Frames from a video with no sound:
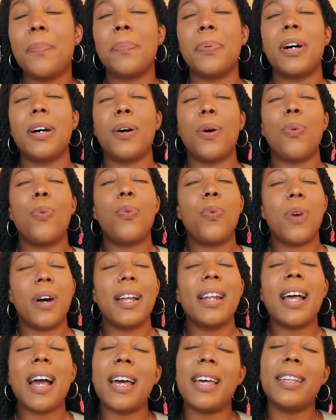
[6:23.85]
But
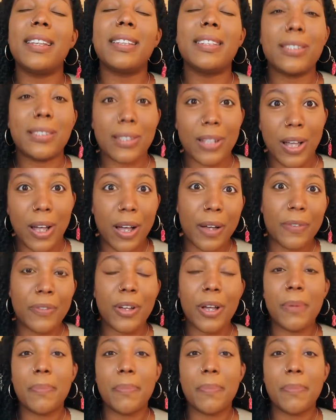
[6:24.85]
what I love